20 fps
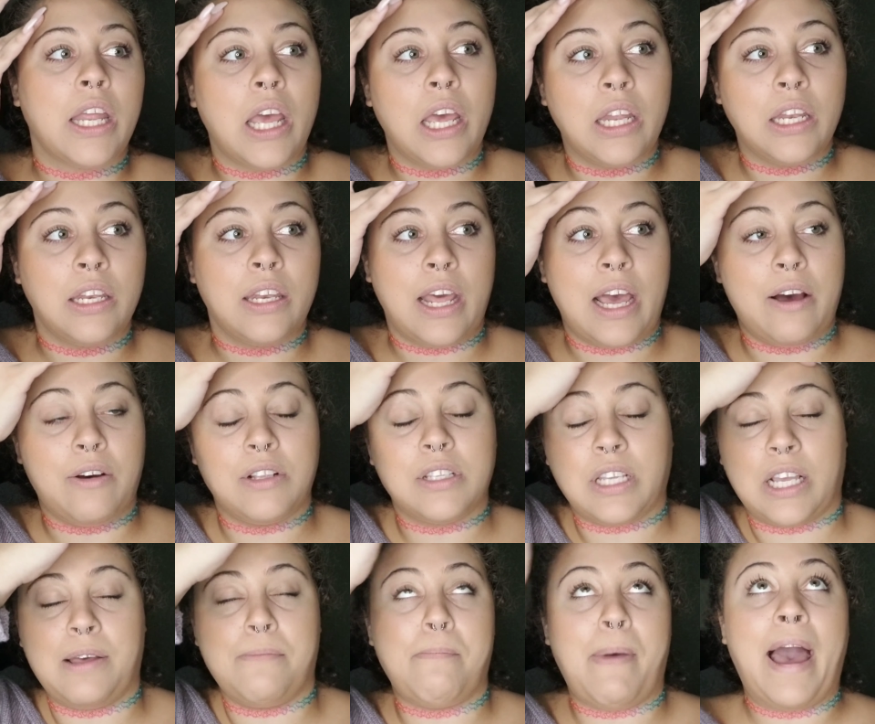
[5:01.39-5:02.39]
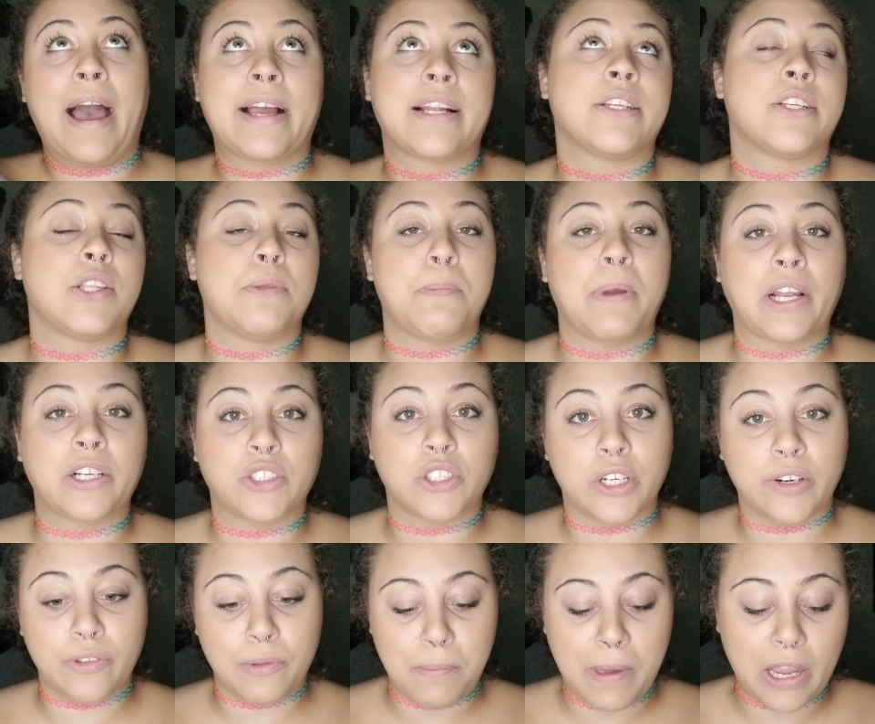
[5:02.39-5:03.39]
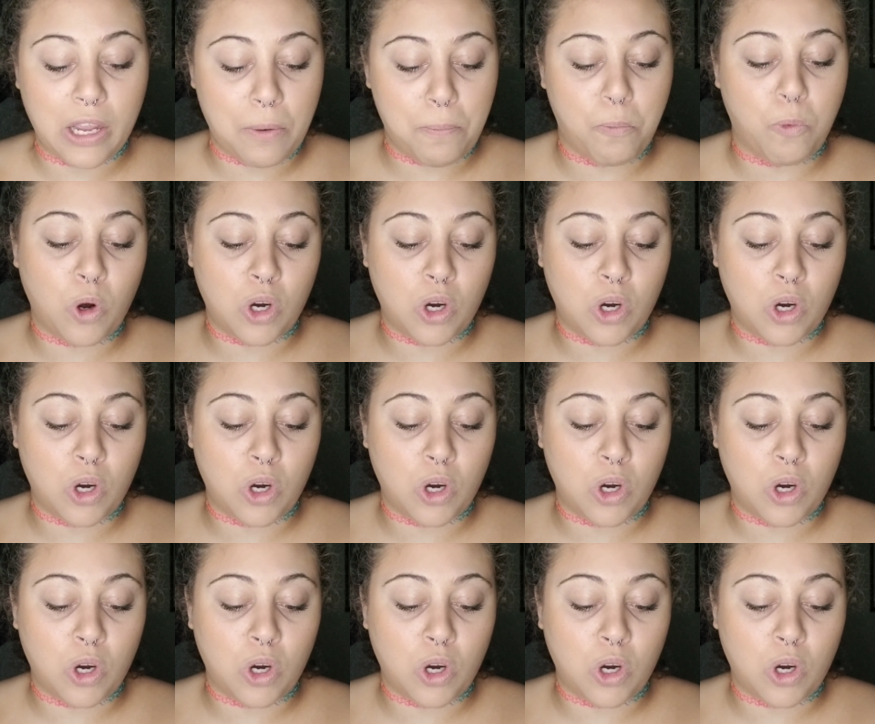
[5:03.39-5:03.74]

and how it's come back into the picture of the makeup